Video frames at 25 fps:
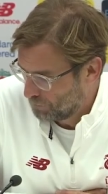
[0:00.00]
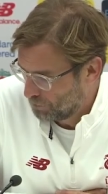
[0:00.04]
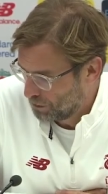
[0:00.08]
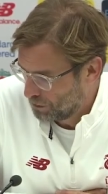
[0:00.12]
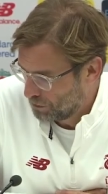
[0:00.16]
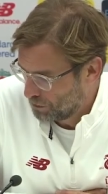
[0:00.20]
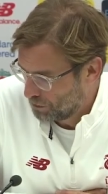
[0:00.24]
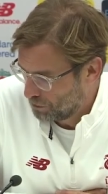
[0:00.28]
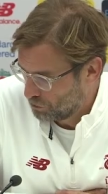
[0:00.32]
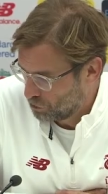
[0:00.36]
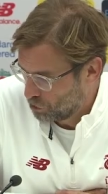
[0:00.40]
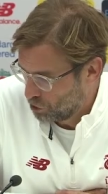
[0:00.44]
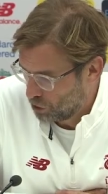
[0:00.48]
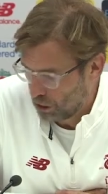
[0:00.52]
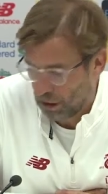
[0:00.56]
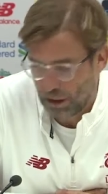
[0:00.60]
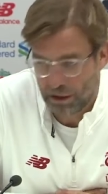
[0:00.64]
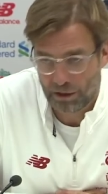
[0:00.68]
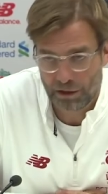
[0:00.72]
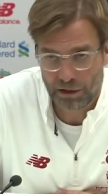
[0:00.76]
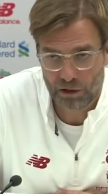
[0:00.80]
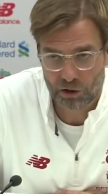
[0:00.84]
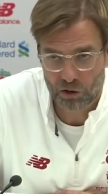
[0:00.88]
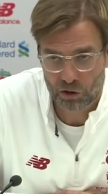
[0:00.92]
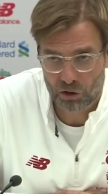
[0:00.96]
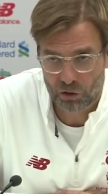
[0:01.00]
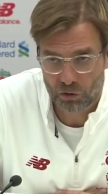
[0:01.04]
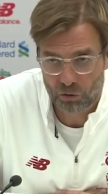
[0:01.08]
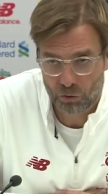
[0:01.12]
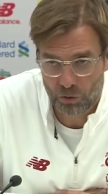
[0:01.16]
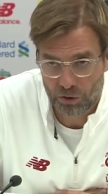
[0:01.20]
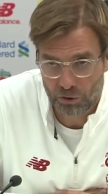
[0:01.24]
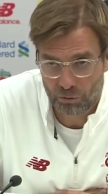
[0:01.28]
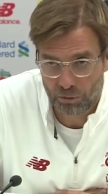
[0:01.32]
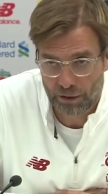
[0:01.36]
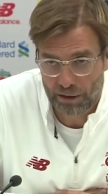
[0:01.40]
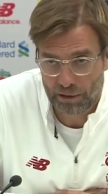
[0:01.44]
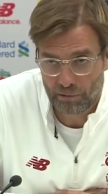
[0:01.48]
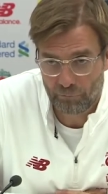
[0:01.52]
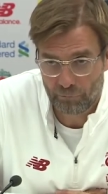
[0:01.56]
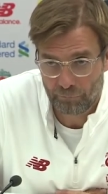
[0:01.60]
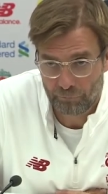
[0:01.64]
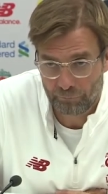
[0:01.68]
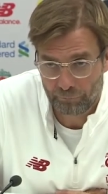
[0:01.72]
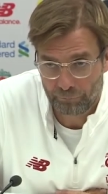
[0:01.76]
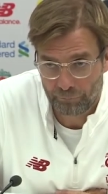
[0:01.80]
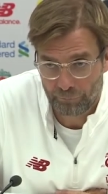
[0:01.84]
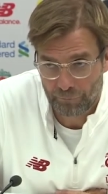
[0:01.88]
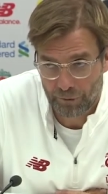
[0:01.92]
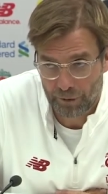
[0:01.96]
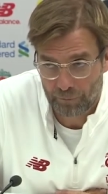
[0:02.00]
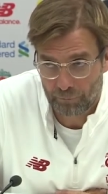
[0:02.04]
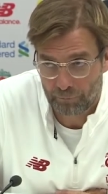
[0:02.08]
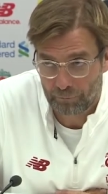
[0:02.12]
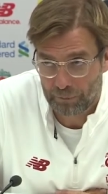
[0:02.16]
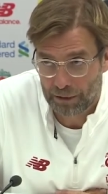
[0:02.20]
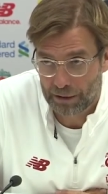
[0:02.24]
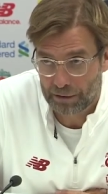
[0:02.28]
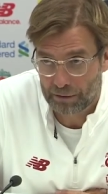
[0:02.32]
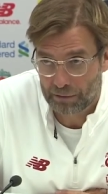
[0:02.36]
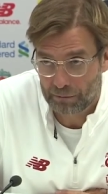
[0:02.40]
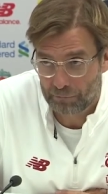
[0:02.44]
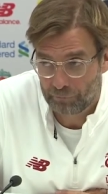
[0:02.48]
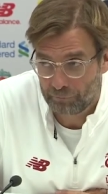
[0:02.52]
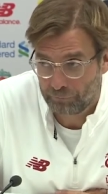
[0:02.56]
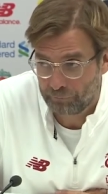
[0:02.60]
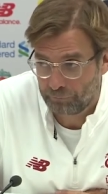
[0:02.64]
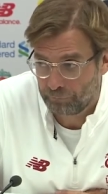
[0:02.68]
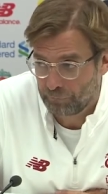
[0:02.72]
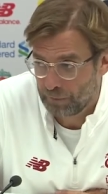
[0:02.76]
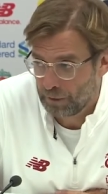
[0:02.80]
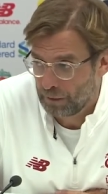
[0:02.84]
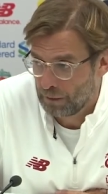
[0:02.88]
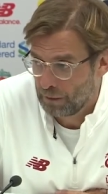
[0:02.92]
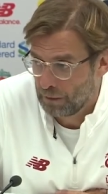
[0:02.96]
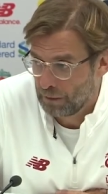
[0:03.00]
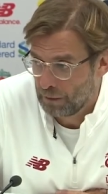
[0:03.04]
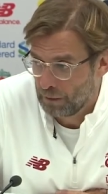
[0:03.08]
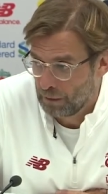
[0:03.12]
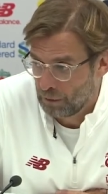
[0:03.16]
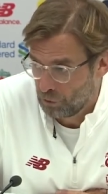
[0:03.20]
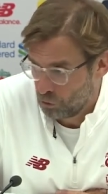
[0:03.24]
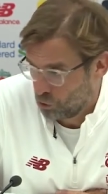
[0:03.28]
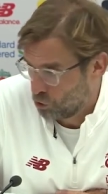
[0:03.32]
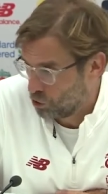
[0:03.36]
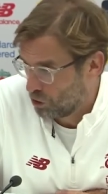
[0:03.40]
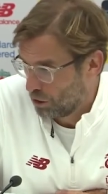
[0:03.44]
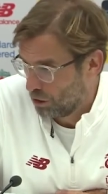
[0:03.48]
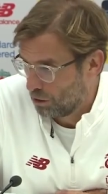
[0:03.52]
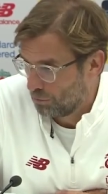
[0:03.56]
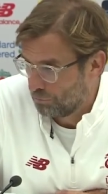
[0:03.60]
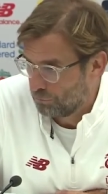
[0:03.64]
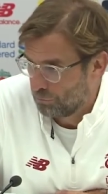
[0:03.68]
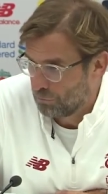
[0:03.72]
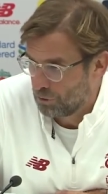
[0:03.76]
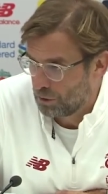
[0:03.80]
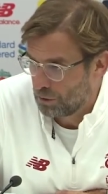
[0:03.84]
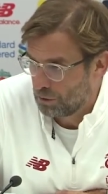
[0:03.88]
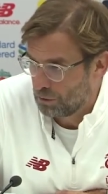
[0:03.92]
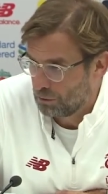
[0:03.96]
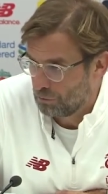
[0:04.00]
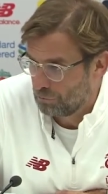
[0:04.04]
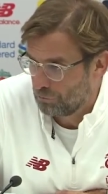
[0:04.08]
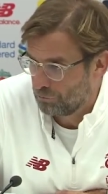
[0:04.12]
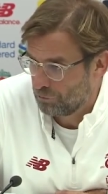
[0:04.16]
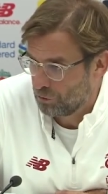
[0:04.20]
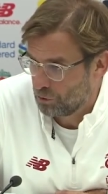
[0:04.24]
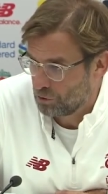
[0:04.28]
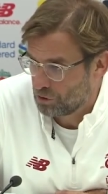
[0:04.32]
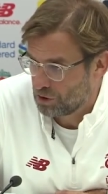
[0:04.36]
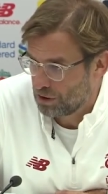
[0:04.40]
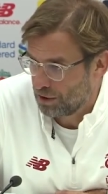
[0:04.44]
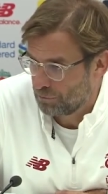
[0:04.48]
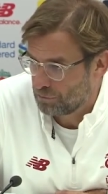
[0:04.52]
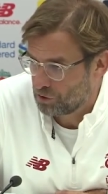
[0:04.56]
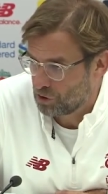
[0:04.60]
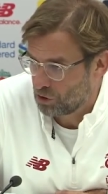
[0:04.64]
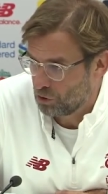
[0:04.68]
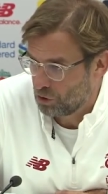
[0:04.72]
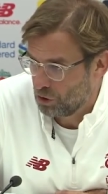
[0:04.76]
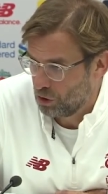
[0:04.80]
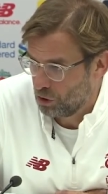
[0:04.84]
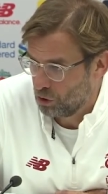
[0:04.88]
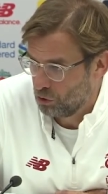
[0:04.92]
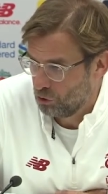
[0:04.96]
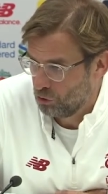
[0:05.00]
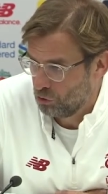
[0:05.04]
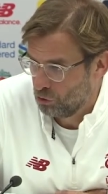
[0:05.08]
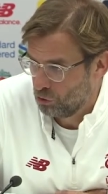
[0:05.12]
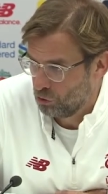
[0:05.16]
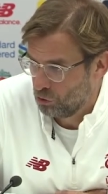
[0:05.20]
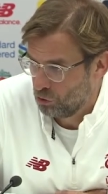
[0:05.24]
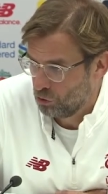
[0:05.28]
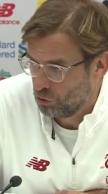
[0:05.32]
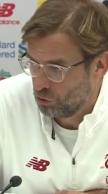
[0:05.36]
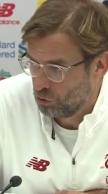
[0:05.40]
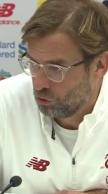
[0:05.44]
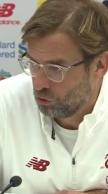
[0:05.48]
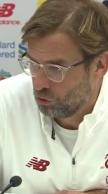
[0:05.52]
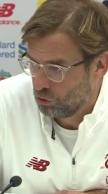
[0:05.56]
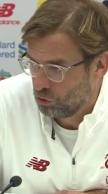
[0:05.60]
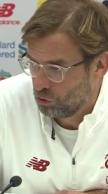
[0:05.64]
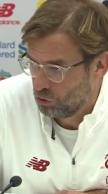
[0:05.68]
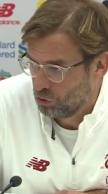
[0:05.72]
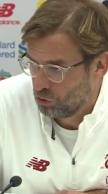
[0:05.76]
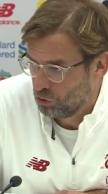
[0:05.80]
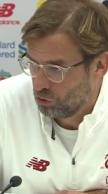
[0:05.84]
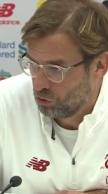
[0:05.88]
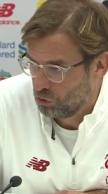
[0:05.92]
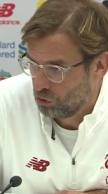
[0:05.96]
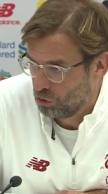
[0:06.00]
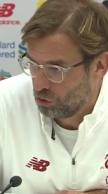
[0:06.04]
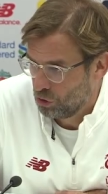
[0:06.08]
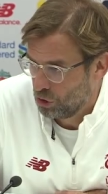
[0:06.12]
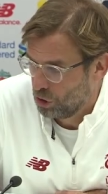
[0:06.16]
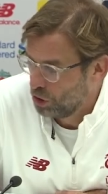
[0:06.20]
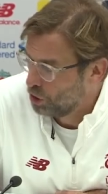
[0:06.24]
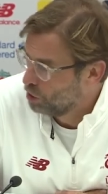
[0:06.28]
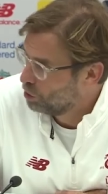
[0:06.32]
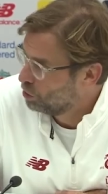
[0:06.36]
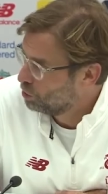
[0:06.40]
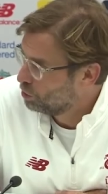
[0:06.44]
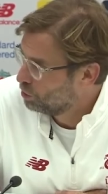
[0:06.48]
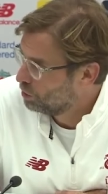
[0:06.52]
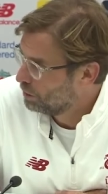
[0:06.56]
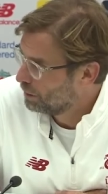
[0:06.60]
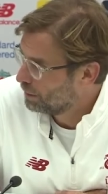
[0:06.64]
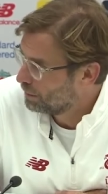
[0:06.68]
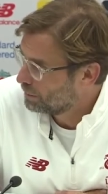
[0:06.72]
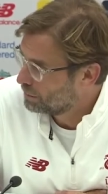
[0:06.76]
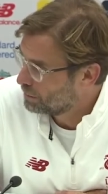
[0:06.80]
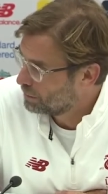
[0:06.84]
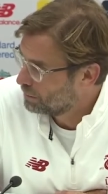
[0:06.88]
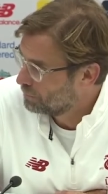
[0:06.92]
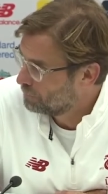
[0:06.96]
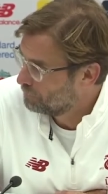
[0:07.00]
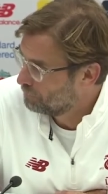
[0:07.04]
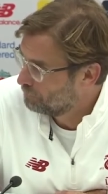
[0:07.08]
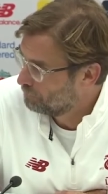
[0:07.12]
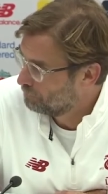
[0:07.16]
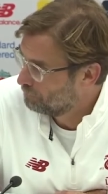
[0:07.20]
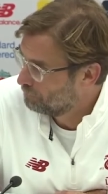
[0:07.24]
Other injuries. Kleini is doing well, but still a few steps to go. Who else?